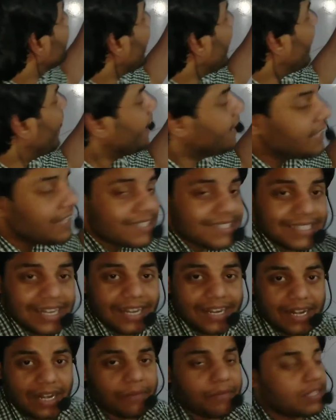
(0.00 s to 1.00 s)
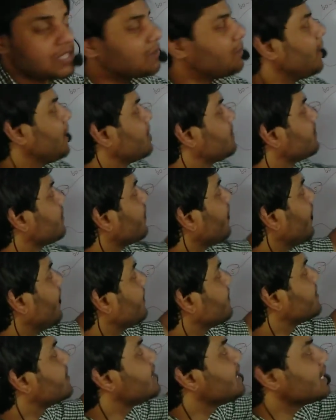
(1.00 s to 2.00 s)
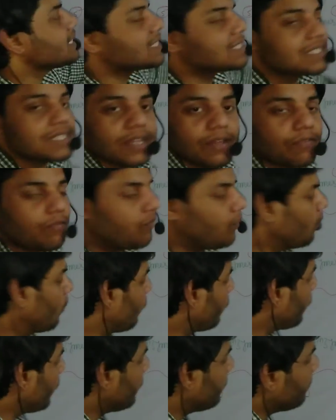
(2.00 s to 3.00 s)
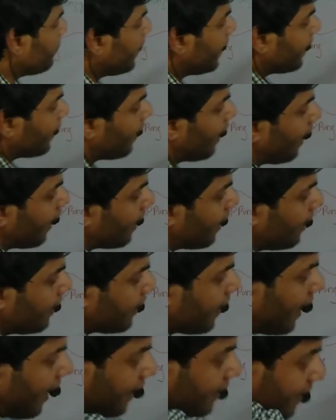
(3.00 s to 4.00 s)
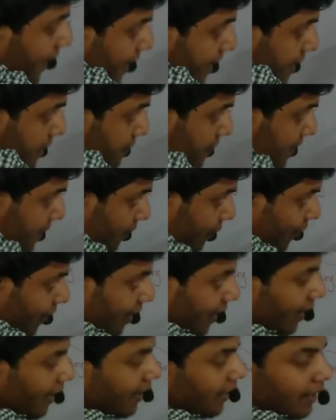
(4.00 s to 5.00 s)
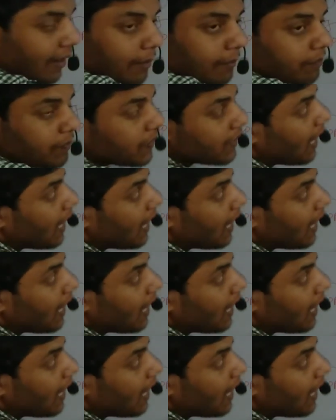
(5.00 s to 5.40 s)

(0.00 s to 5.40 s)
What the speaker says: additional cleavage factor and CSTF will make a cut at that specific area.